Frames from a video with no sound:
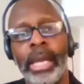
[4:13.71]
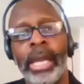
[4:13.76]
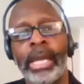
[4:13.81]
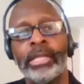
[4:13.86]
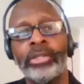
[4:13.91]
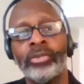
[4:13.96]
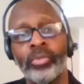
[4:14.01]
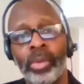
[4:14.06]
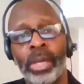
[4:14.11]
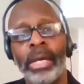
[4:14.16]

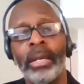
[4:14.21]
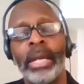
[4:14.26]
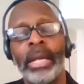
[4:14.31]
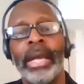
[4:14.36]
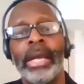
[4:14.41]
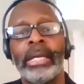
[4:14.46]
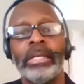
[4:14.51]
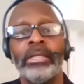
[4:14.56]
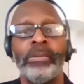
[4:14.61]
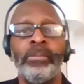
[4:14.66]
as well
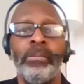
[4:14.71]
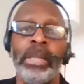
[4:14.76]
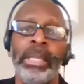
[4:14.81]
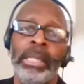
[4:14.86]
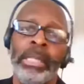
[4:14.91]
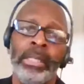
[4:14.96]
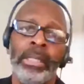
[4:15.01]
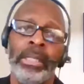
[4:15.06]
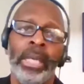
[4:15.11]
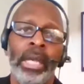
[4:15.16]
as
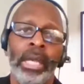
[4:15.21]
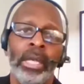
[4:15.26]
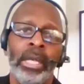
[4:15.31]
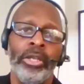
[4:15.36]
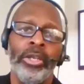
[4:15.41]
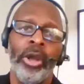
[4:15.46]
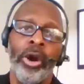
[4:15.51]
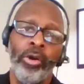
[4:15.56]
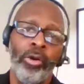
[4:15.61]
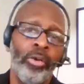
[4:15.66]
being
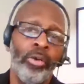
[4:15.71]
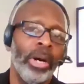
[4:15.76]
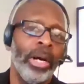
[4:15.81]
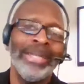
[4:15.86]
no